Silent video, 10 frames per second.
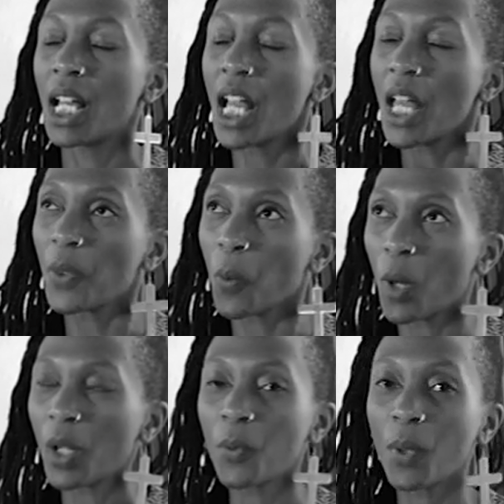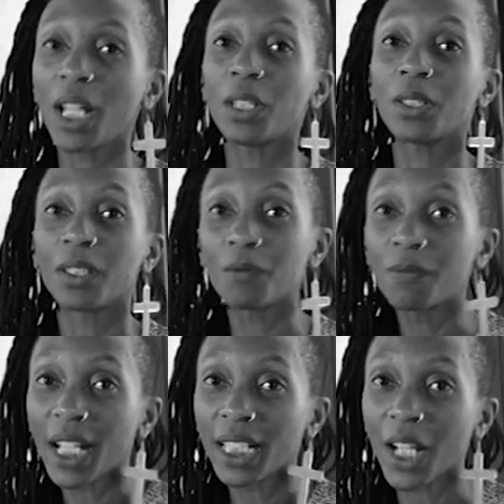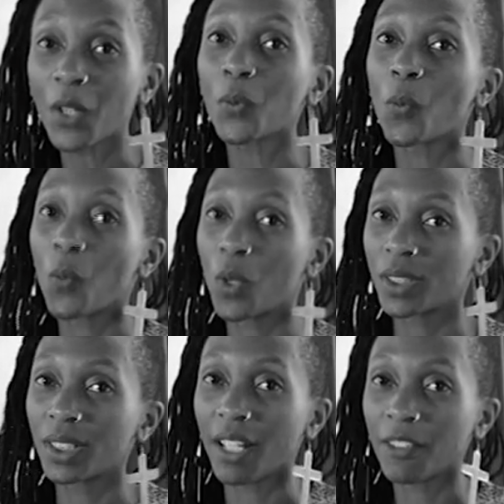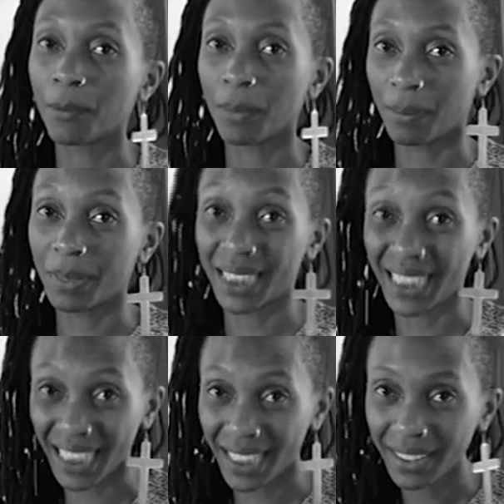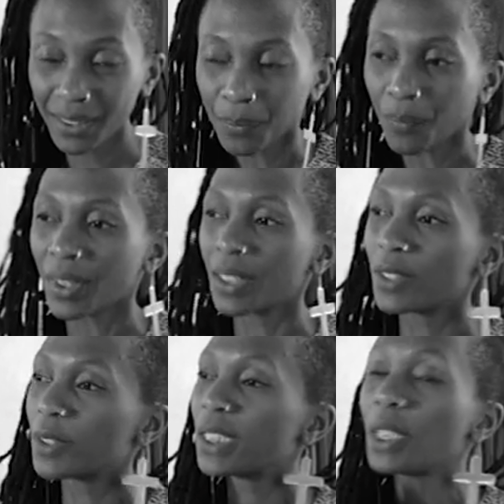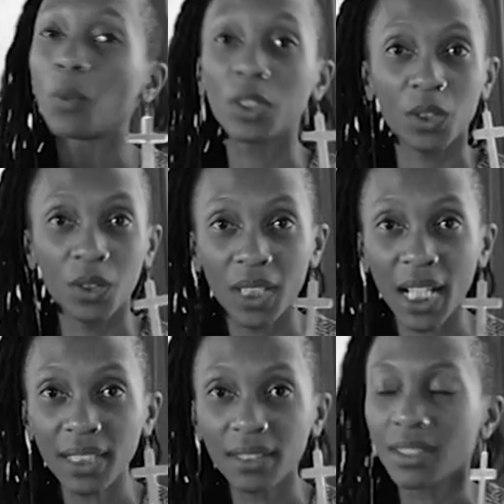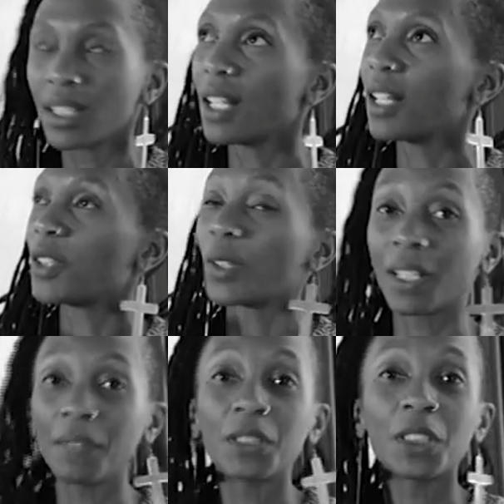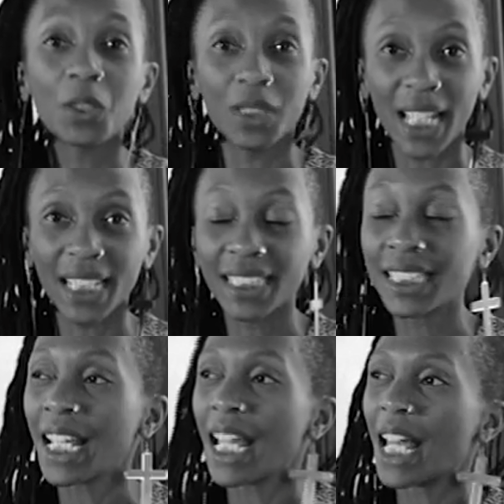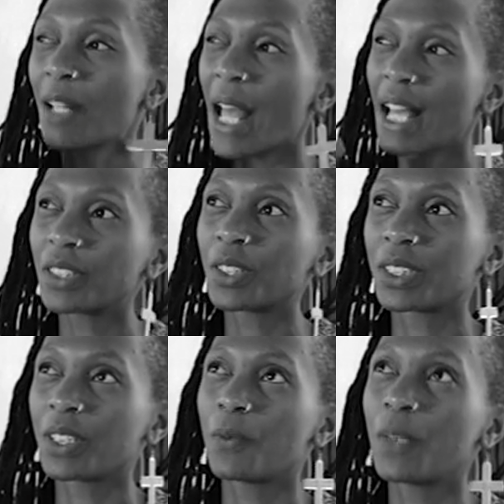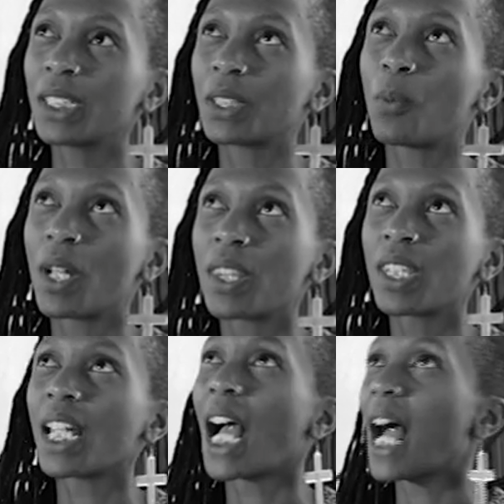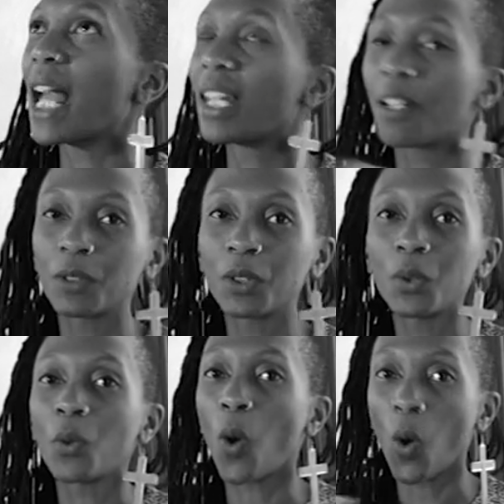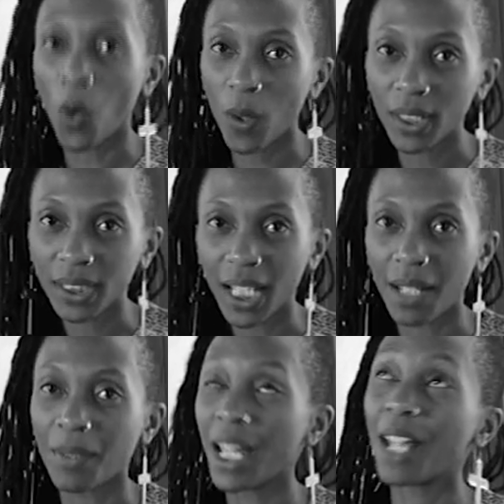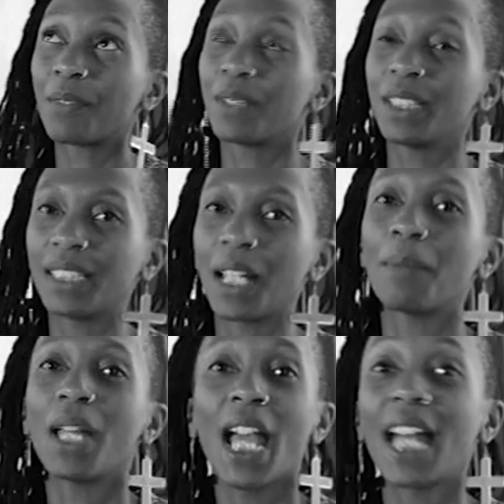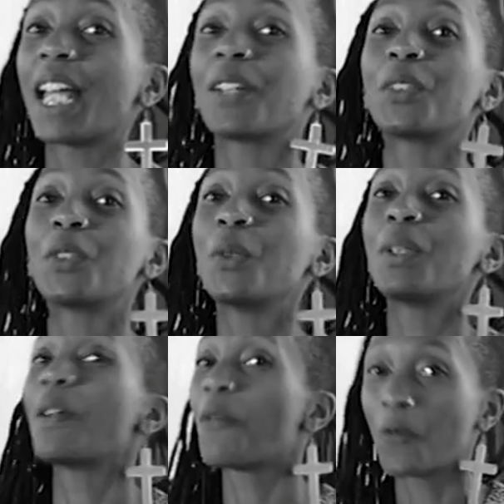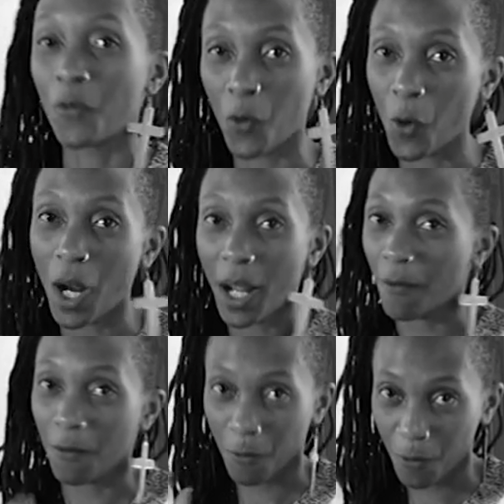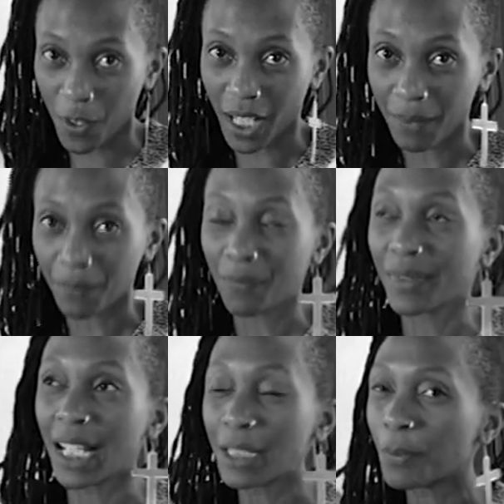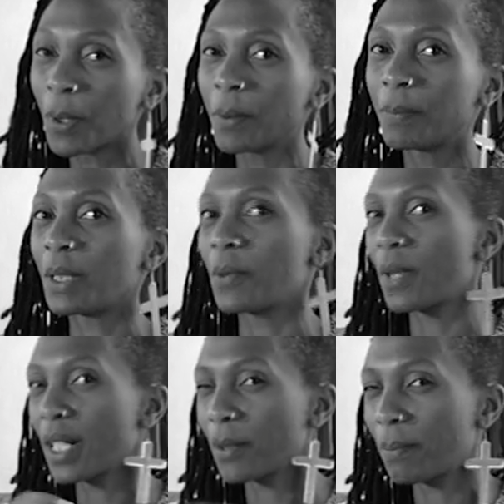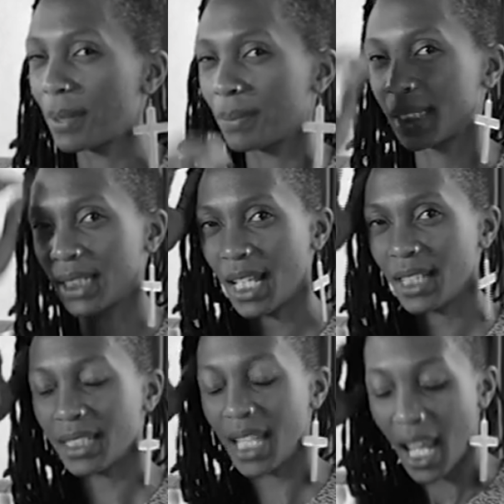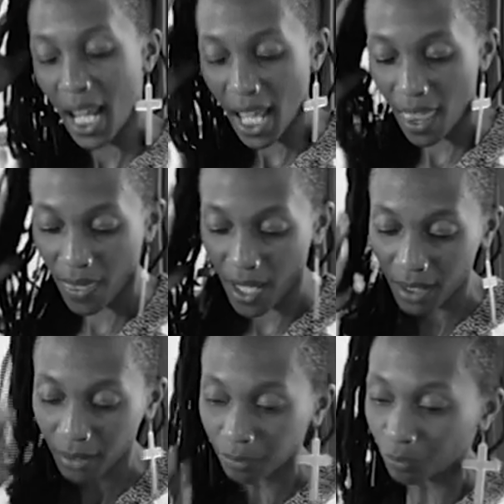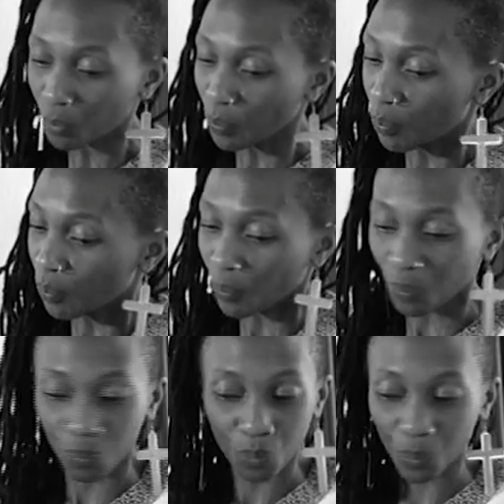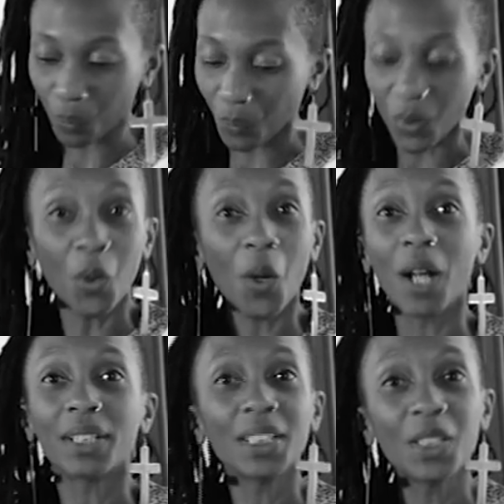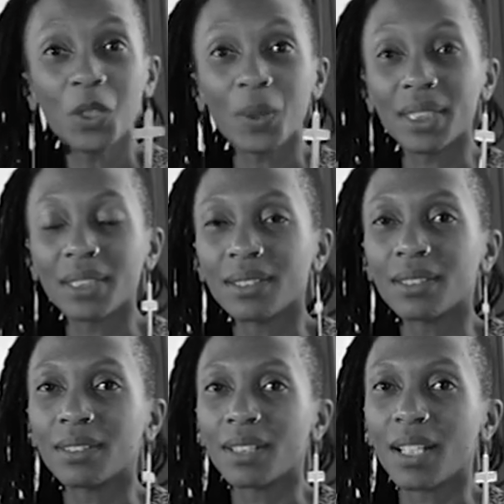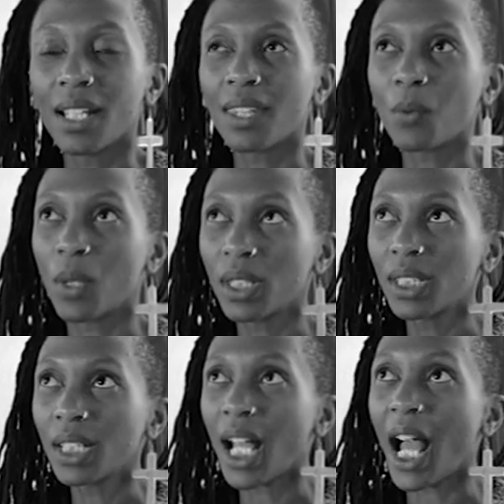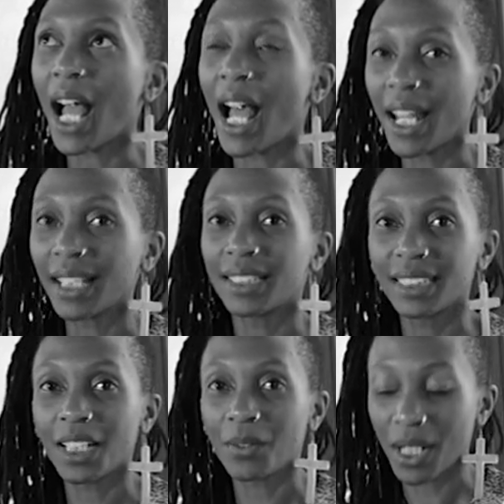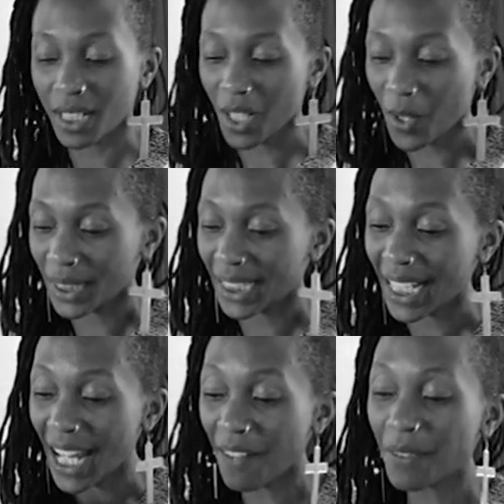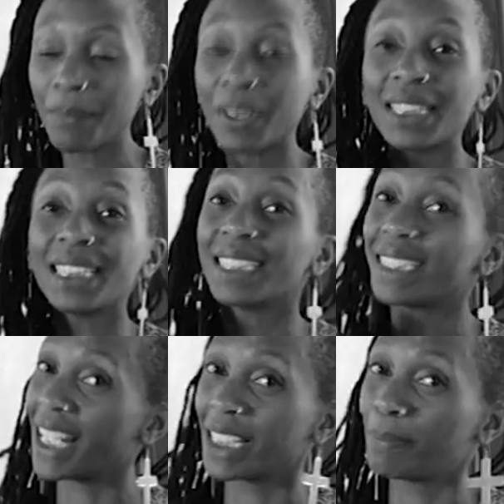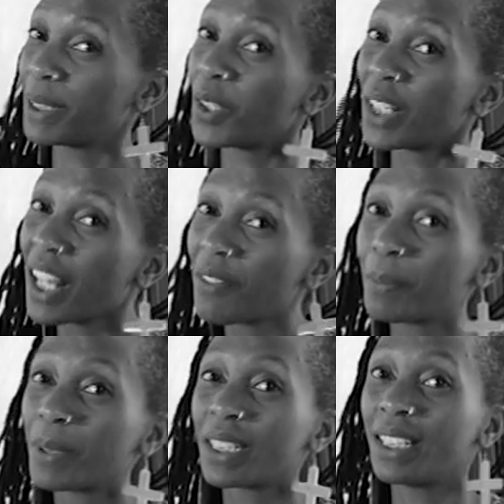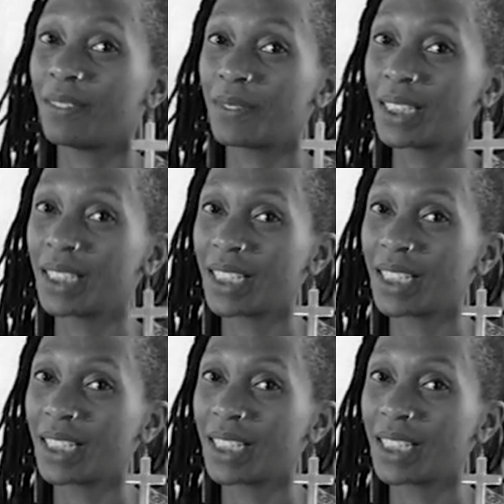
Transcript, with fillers: And the one way you can find out what your life's purpose is is to see what you're good at, your gifts, your talents, and ask yourself, what is the one thing I love to do all the time, every time, and I could do it for free? That's probably where your purpose lies. And then go out and do it. The one thing I can say right now is that everybody dies, but not everybody lives.